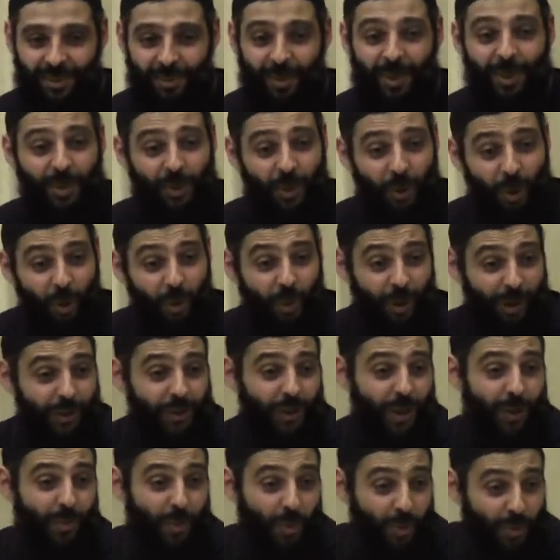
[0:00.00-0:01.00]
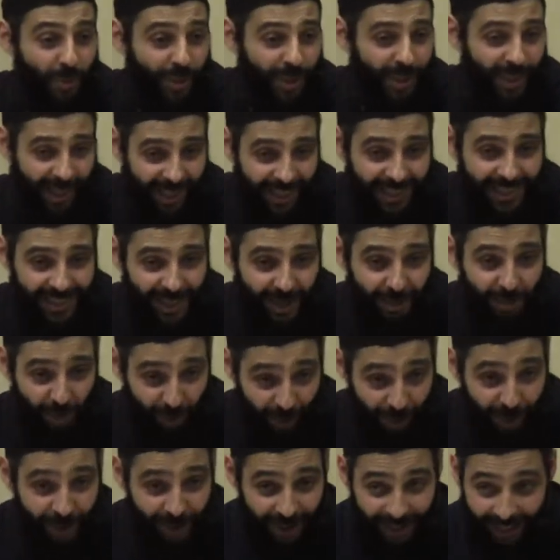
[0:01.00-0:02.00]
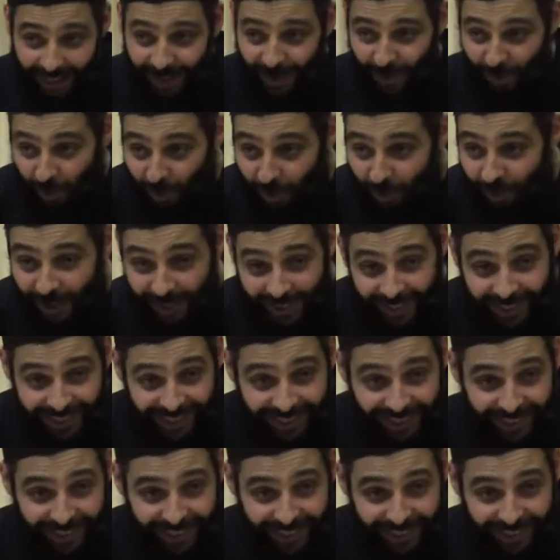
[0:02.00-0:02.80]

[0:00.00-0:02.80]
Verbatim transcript: When you go watch a movie, the next time you watch the next movie,